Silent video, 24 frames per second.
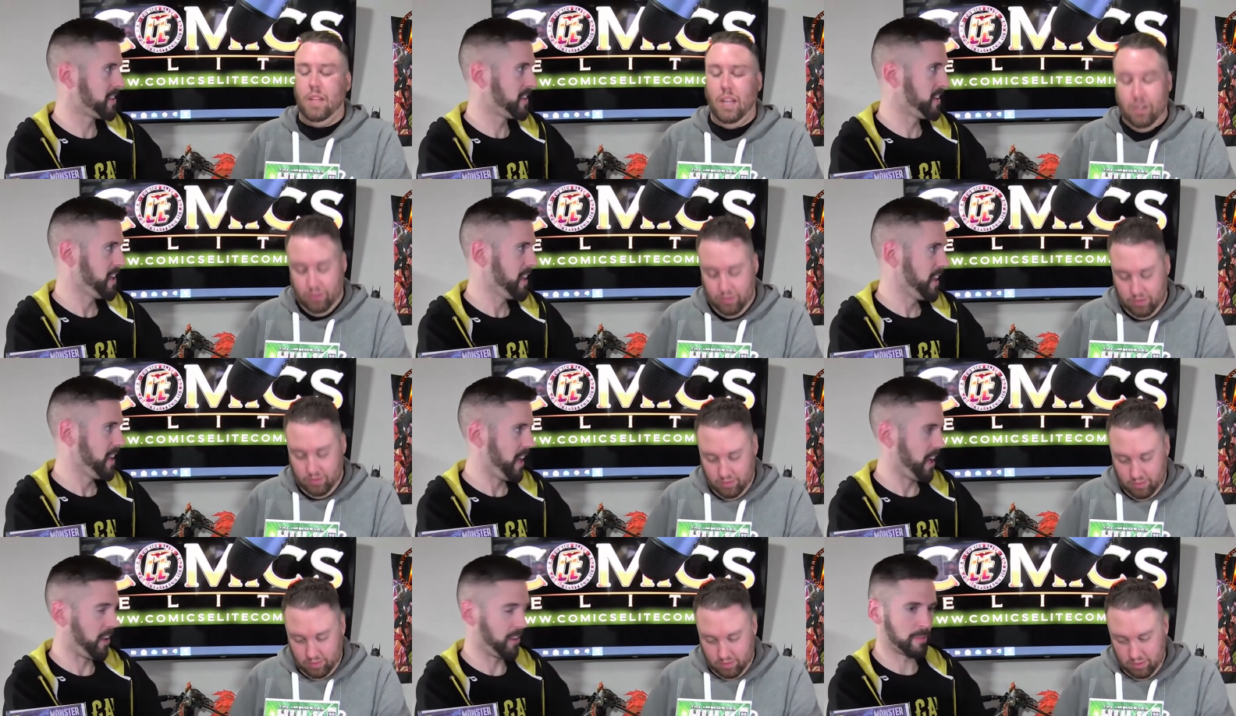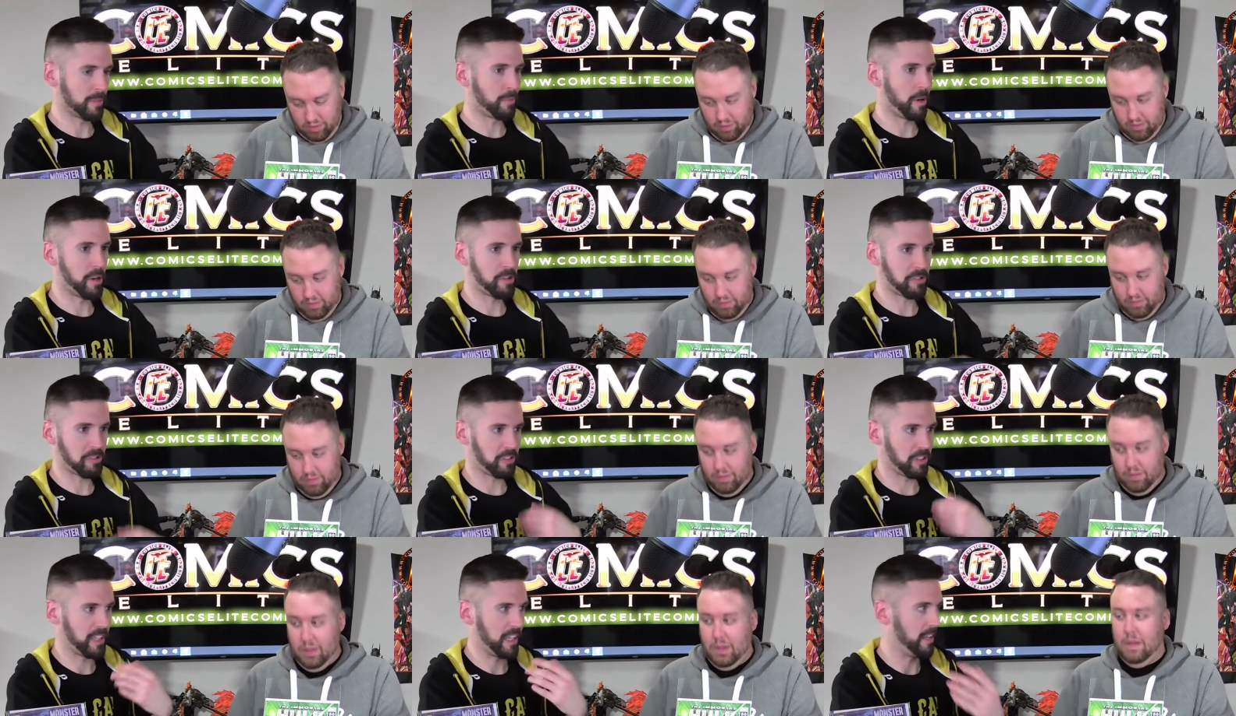Speaker 1: Yes. How these
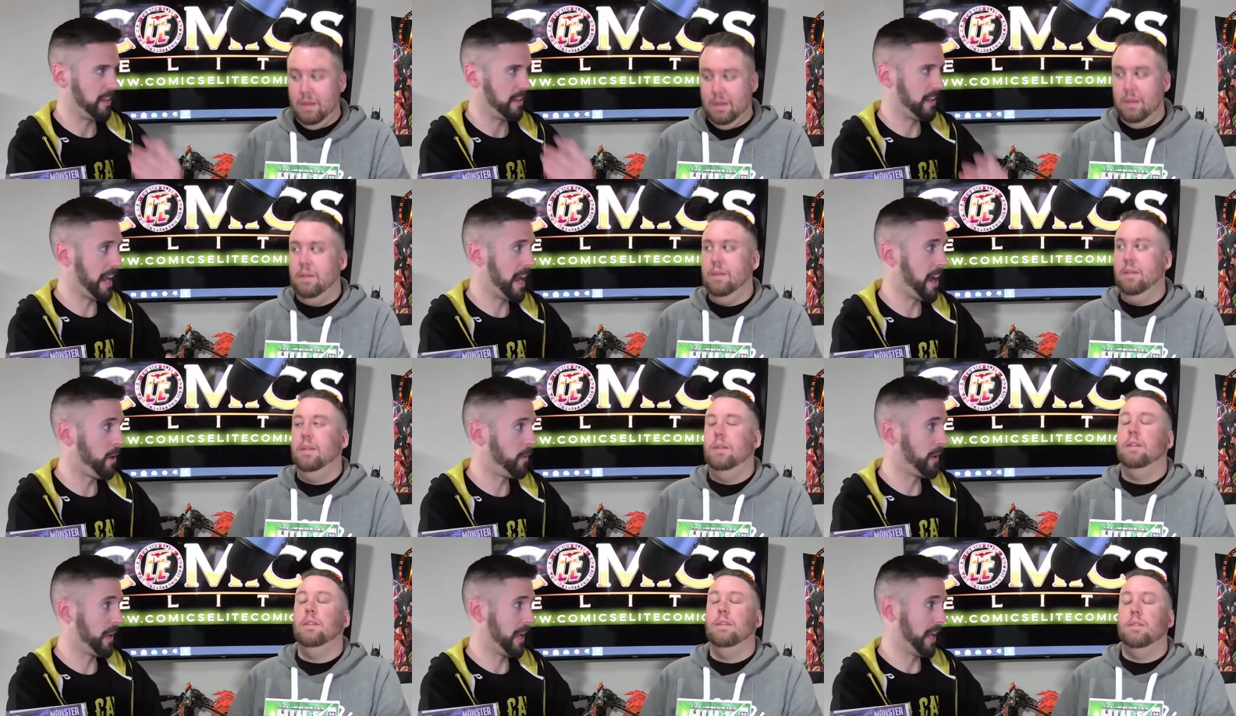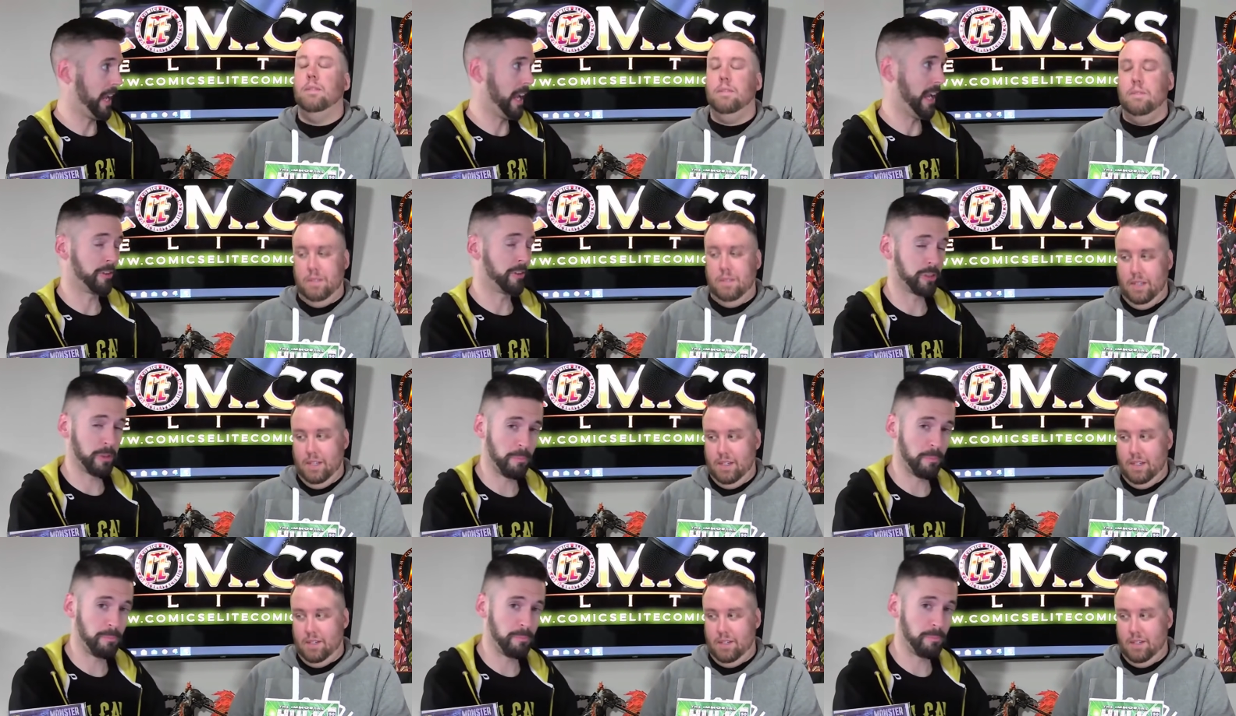monsters are getting out. And there's